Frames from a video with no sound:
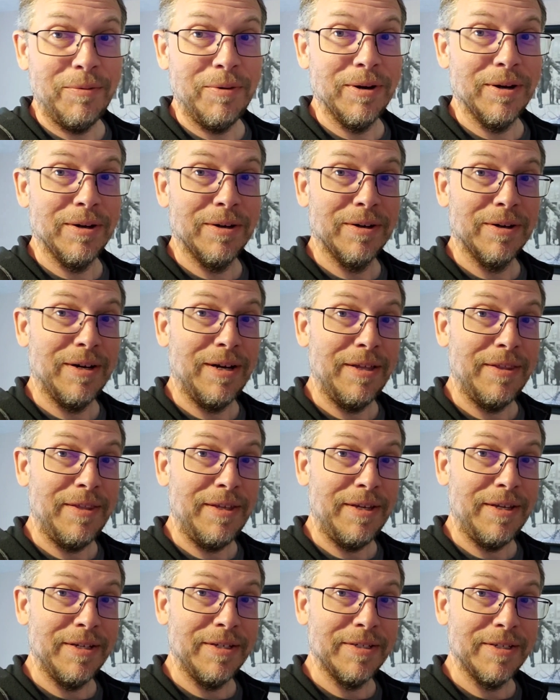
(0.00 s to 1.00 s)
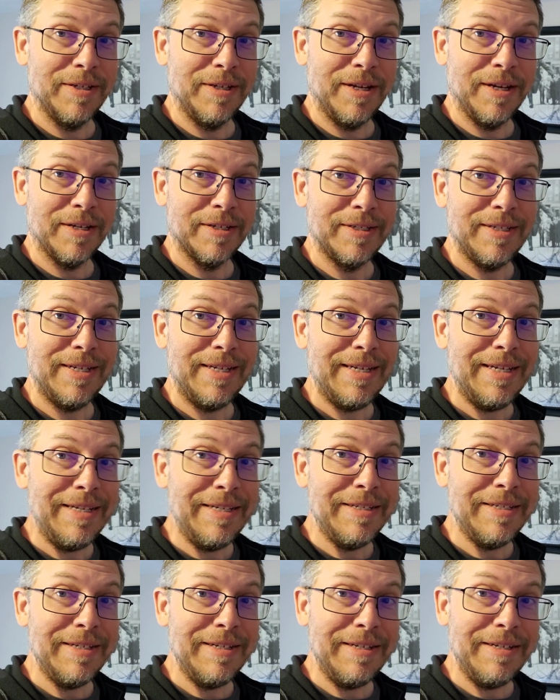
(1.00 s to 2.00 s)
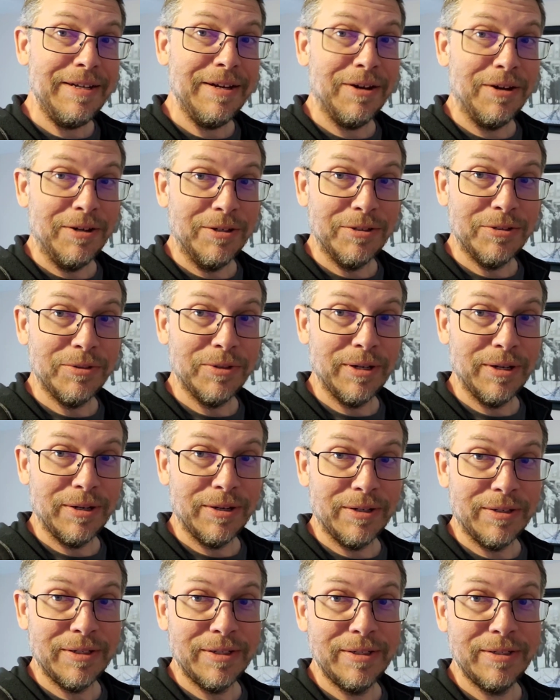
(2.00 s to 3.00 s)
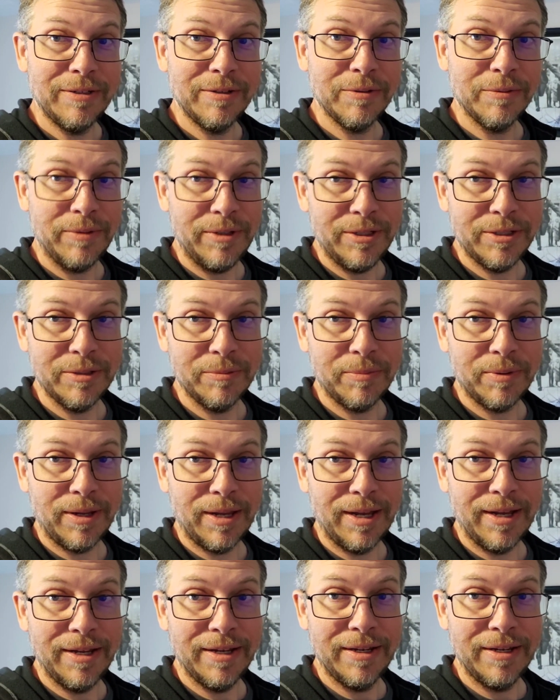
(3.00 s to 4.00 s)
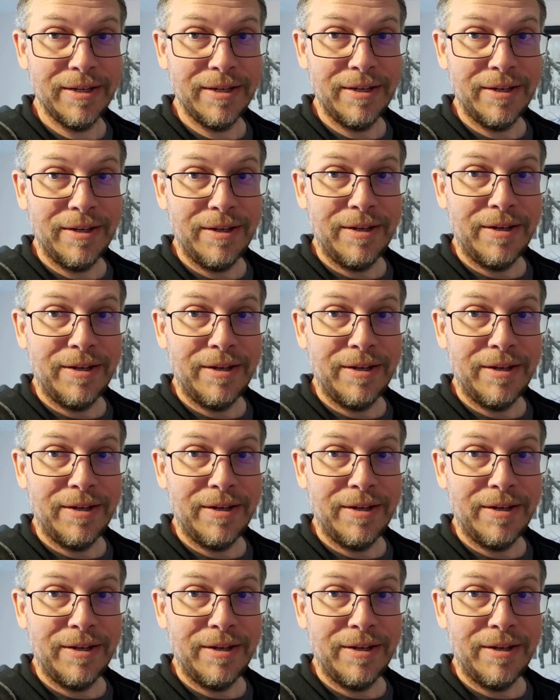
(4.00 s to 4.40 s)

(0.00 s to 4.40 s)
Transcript: where I think is the next easy on-trail resupply.